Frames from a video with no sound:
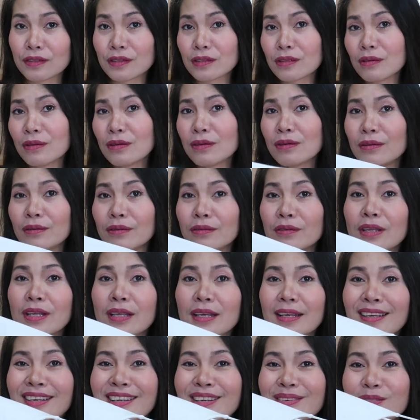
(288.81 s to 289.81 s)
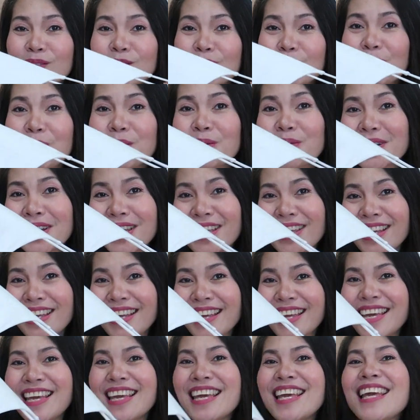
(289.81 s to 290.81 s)
So
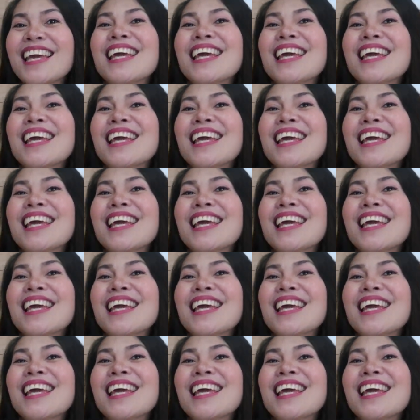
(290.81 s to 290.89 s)
sorry.